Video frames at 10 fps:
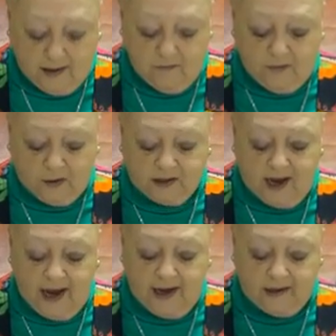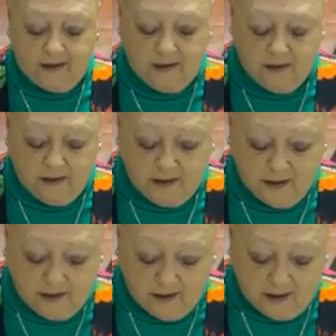in verse 8,
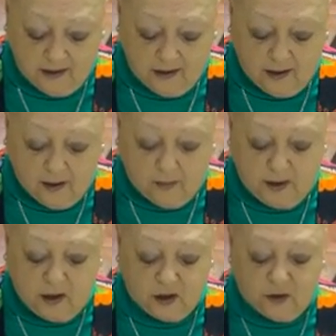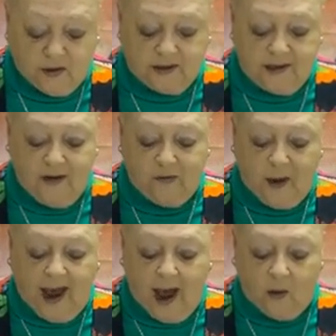But you shall receive
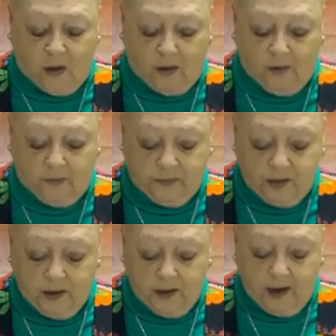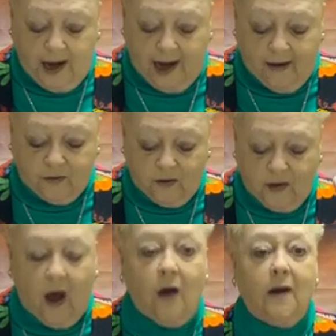power after
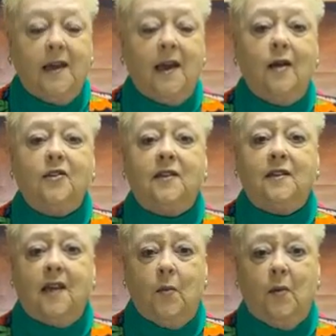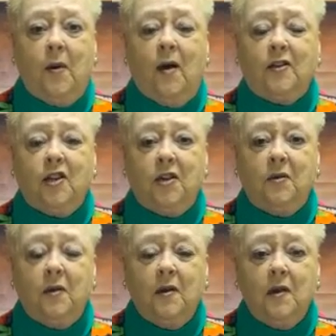the Holy Ghost has come upon
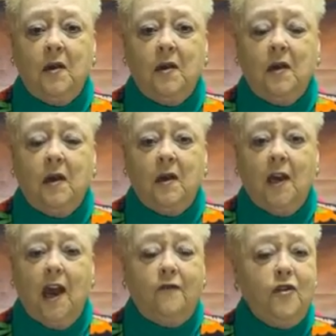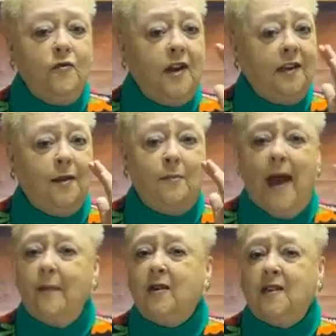you. If you need the
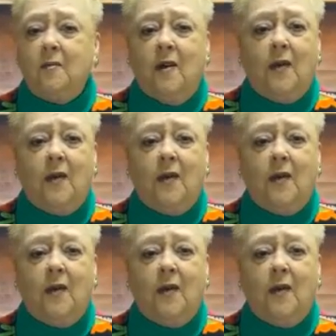baptism